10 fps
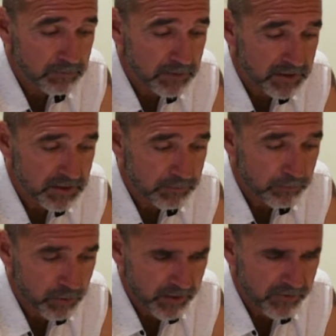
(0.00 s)
Just to
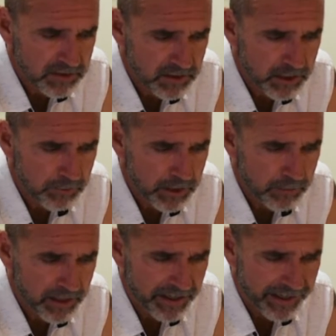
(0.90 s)
preface a little bit
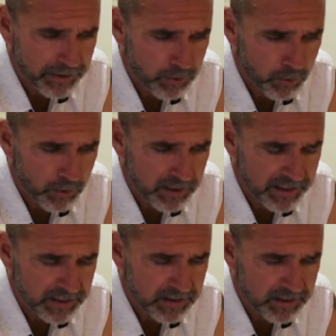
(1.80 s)
about einkorn,
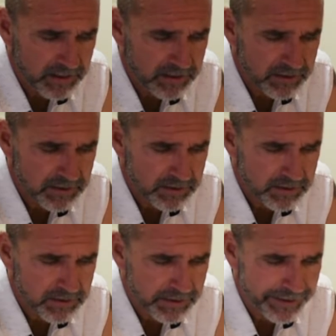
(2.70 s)
it
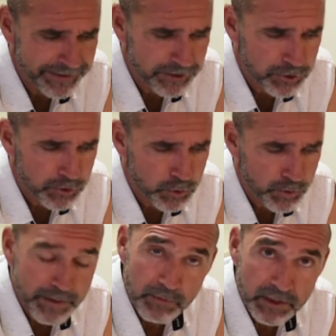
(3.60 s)
is an
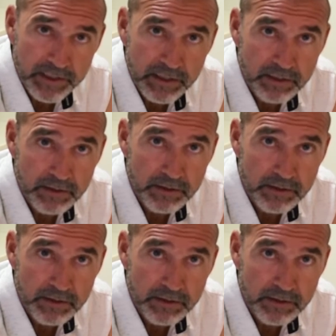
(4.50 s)
extremely,